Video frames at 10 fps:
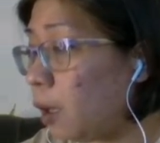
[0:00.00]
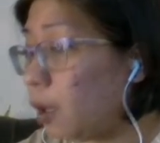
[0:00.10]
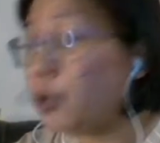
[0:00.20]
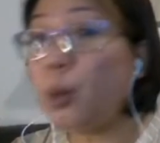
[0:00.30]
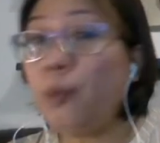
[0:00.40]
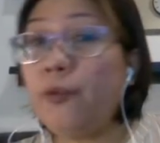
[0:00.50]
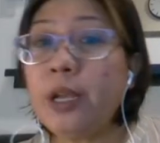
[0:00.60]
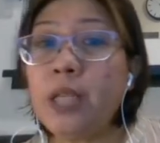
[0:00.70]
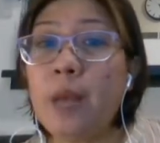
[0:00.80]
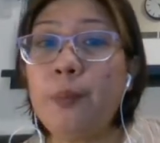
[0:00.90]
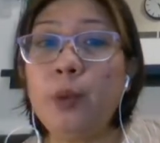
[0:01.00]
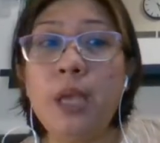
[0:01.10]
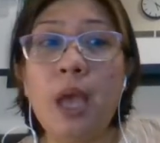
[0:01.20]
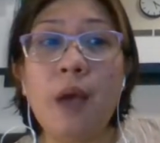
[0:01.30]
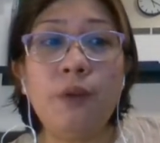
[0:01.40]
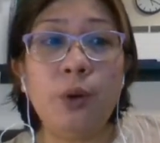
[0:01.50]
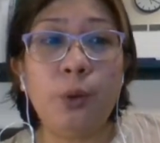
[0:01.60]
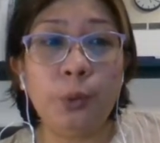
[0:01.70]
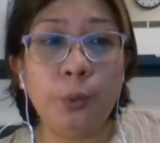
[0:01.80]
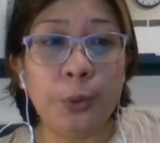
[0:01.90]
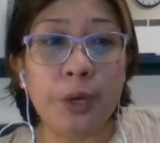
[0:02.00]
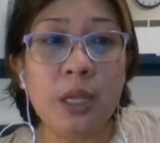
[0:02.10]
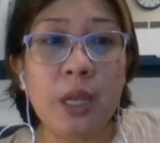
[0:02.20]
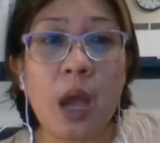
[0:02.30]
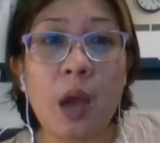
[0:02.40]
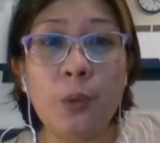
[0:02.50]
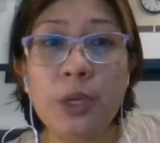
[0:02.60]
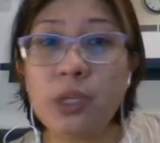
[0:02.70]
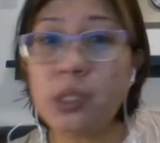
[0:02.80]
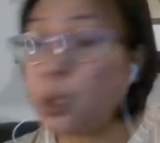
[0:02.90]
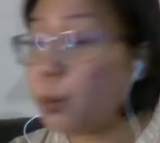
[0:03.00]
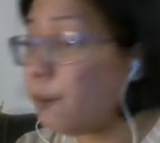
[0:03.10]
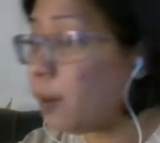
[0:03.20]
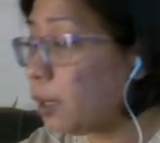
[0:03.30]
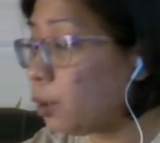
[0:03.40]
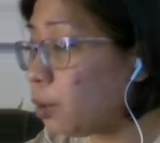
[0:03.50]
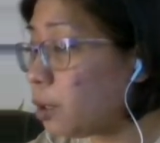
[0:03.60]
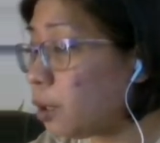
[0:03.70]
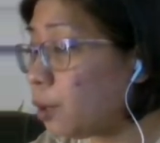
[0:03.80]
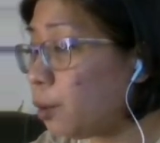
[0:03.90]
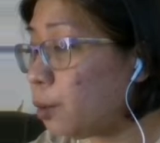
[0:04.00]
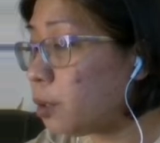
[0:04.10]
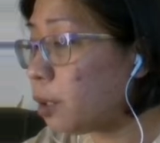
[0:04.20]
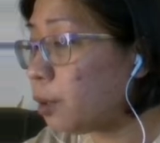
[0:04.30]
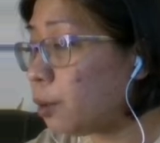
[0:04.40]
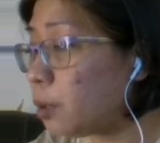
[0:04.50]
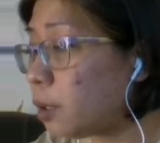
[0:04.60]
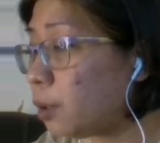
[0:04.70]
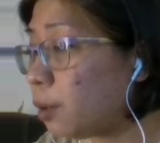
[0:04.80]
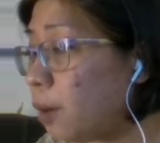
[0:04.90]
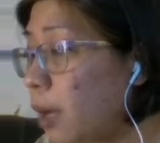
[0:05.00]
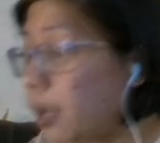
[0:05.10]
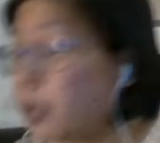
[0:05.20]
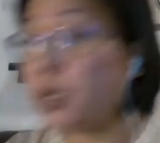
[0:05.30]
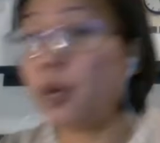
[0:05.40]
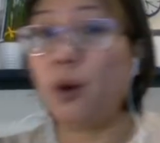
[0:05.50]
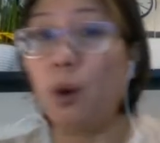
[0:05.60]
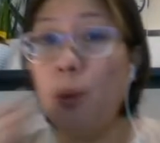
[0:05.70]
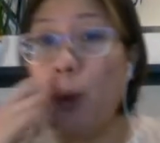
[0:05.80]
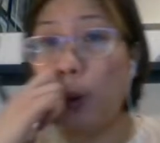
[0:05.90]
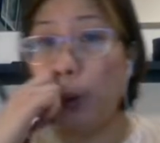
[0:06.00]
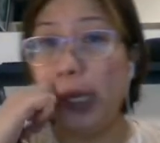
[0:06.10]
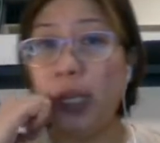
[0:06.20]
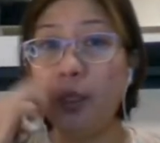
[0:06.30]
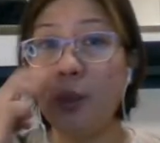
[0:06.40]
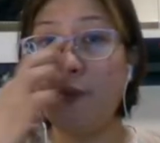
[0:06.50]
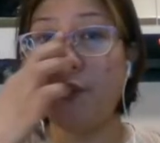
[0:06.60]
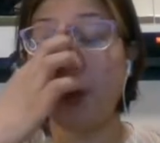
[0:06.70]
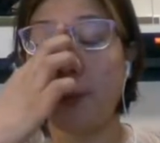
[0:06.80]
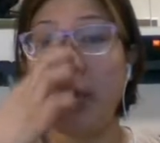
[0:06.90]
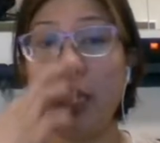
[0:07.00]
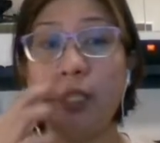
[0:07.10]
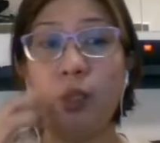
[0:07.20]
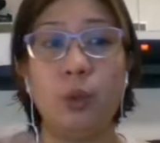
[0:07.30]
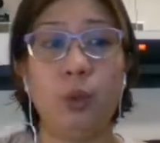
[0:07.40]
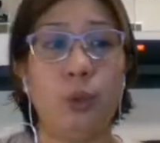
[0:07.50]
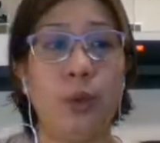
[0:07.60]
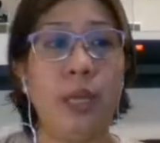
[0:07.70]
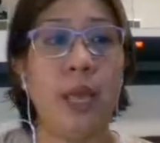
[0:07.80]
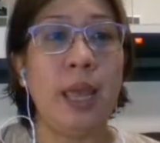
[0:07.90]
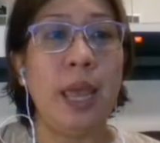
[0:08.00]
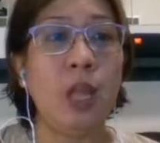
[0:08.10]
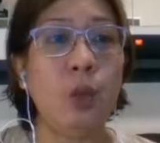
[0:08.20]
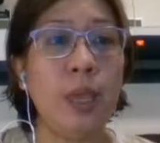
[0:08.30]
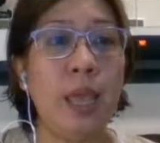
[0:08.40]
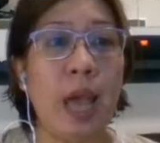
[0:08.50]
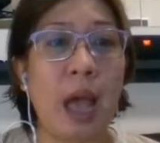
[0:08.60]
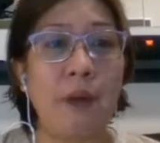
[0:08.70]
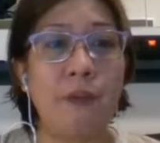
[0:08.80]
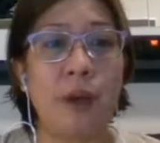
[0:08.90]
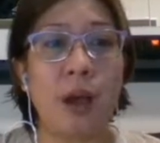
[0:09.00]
So, for example, we have a code word which is equivalent to 0000. Okay, so 4 bits code word. And we have,